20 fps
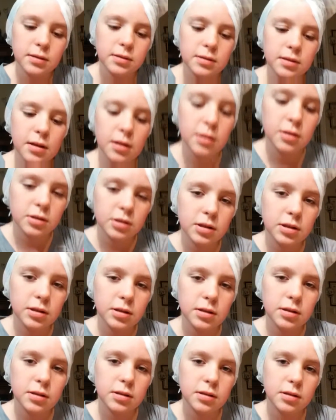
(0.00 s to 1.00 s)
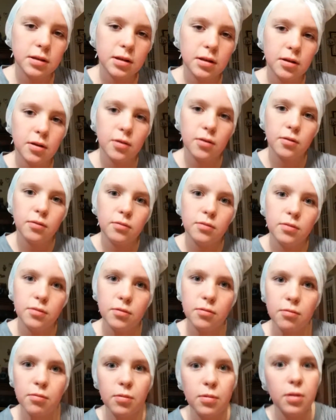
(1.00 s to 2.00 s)
I'm just,
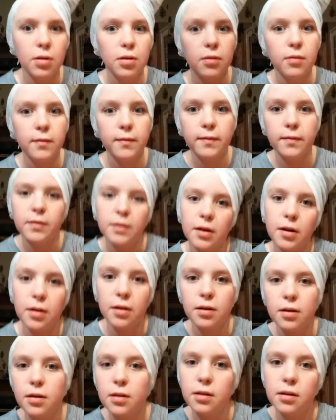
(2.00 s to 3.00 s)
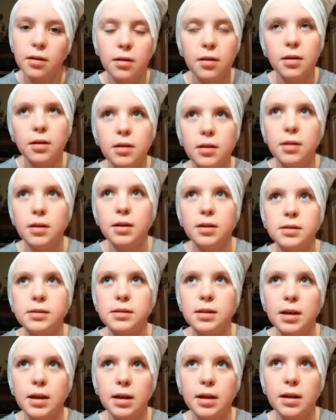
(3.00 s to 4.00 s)
vlog.
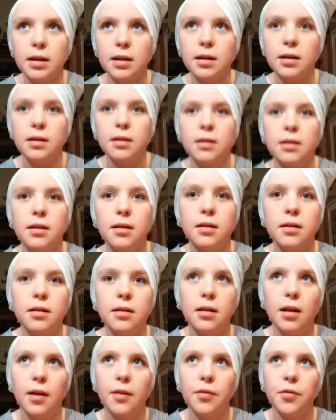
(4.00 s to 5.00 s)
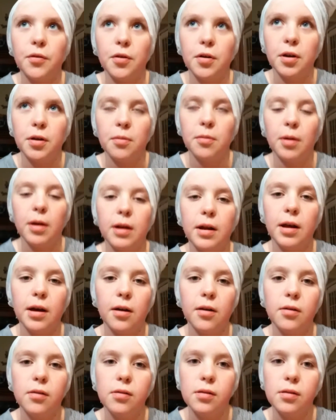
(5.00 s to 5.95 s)
It's like 9:30 right now.